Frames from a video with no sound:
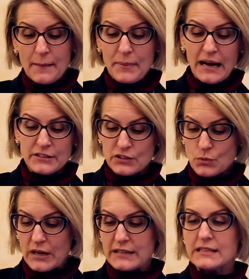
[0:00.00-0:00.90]
but I just
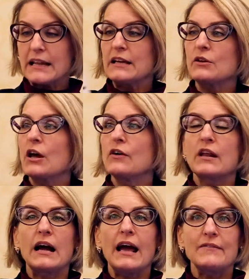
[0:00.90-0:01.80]
wanted to let you know
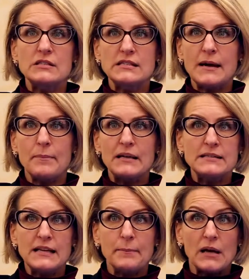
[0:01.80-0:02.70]
that I have a
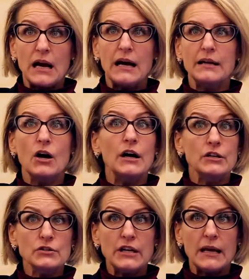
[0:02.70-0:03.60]
step-by-step guide on
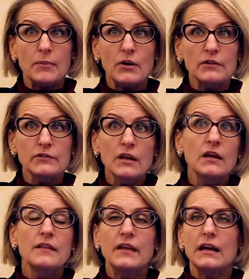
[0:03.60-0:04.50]
your tables
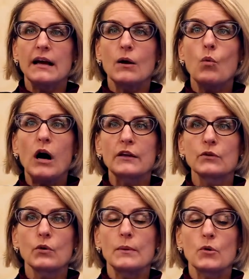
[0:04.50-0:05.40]
that kind of walk
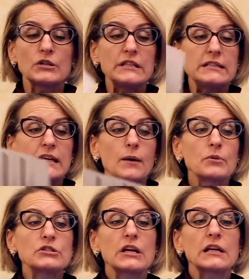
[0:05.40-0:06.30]
through in more detail,
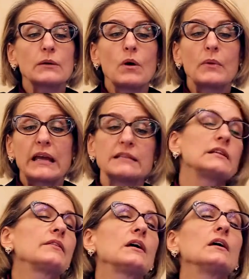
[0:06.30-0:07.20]
particularly when we get
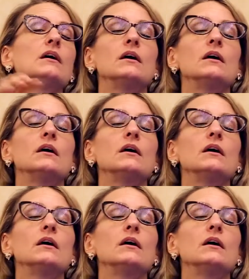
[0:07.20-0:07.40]
to the